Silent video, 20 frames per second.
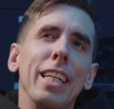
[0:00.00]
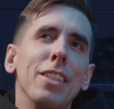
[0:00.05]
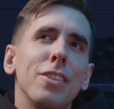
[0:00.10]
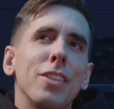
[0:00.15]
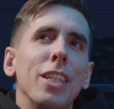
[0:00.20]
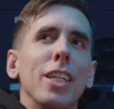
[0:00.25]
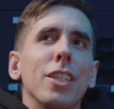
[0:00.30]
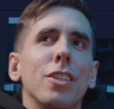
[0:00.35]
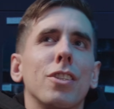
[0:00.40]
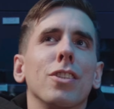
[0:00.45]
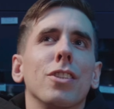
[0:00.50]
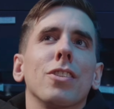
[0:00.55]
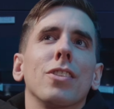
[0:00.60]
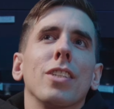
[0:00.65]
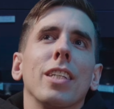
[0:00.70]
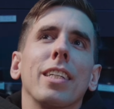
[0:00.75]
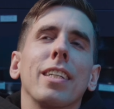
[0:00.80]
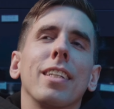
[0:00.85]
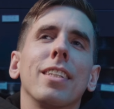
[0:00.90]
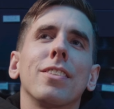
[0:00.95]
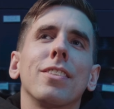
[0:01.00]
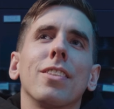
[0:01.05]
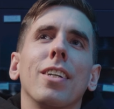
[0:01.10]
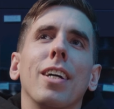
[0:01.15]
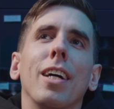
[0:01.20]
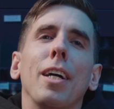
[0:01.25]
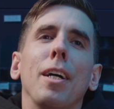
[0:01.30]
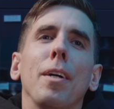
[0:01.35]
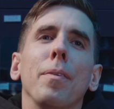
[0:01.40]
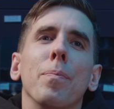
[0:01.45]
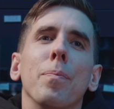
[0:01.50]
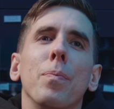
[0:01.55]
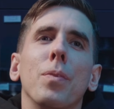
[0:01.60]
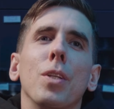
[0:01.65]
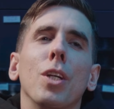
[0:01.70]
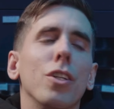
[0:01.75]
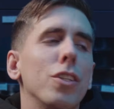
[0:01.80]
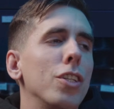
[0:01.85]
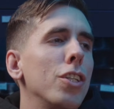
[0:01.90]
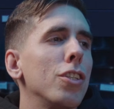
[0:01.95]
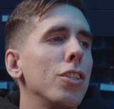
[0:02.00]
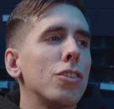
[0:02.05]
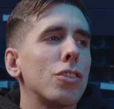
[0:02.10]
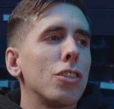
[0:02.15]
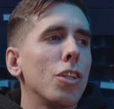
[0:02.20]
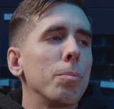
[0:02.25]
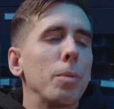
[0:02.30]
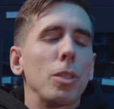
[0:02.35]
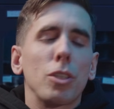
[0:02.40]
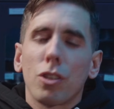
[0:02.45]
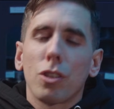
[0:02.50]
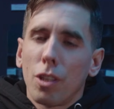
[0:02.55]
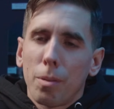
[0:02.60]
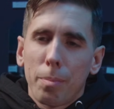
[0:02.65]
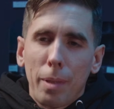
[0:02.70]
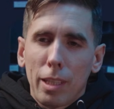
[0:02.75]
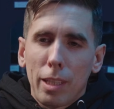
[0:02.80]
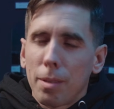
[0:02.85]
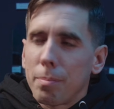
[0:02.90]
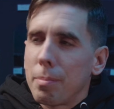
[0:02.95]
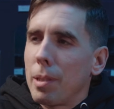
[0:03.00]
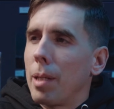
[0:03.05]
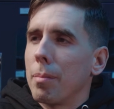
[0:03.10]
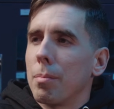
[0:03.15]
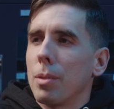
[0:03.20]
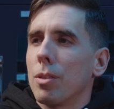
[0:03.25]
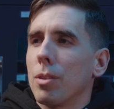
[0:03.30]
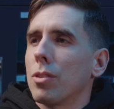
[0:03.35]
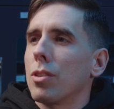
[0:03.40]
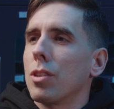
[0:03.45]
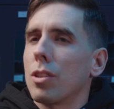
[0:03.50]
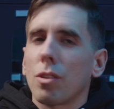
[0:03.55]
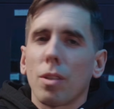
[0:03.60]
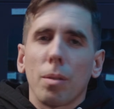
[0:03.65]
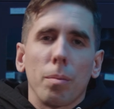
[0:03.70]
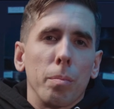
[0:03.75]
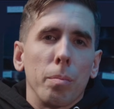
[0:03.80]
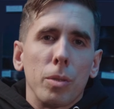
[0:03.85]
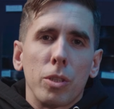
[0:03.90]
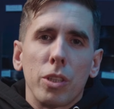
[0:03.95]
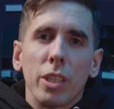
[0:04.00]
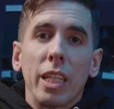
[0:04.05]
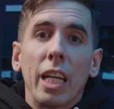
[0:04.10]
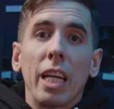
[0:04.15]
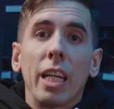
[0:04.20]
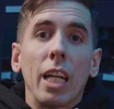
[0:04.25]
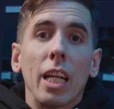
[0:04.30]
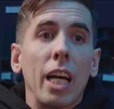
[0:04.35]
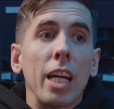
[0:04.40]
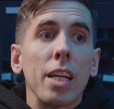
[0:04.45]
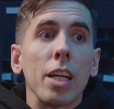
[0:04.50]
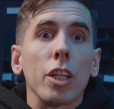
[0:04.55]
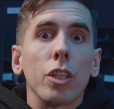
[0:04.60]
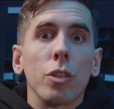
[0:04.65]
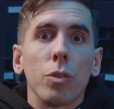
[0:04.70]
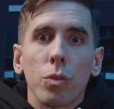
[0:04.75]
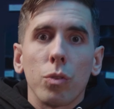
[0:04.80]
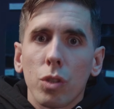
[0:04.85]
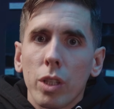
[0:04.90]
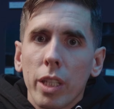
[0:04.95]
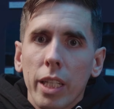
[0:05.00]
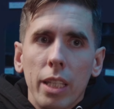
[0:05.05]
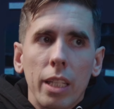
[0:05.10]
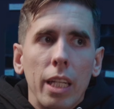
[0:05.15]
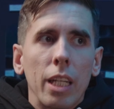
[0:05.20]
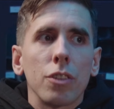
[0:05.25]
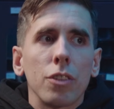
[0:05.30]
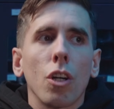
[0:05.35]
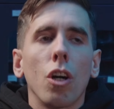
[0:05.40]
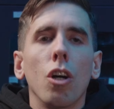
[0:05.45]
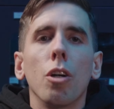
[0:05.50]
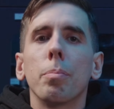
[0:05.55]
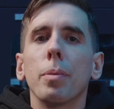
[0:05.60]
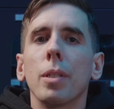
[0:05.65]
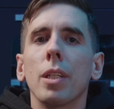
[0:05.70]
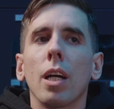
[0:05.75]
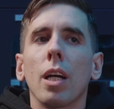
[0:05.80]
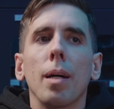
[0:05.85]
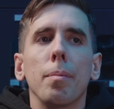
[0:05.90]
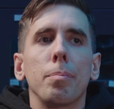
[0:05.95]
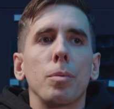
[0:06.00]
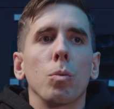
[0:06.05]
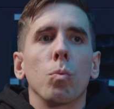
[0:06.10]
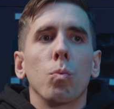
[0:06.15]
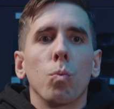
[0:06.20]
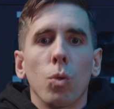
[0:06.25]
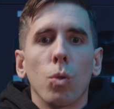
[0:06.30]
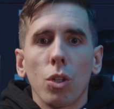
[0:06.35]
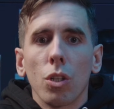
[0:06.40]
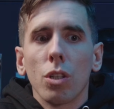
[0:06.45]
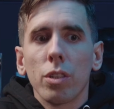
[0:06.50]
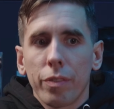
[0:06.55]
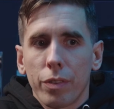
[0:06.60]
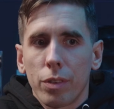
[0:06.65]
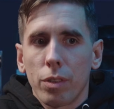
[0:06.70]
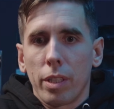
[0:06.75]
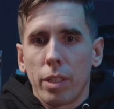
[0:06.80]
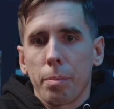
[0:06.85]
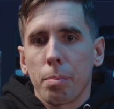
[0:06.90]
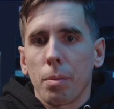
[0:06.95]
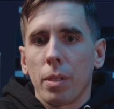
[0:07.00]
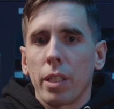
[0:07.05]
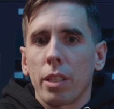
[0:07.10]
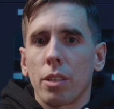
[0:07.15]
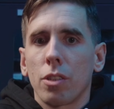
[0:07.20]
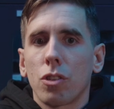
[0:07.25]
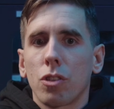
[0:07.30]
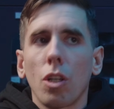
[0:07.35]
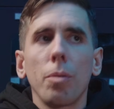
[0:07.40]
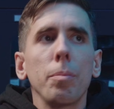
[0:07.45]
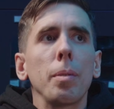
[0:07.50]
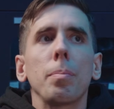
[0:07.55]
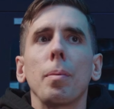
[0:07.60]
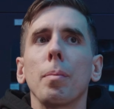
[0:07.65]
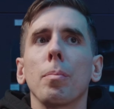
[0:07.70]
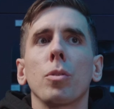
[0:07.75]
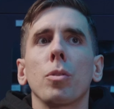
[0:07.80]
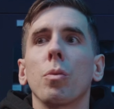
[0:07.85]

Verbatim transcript: is interesting. It's there is so much good about the Bambu. It's an incredible machine, and I agree. It has opened up the world of 3D printing to so many people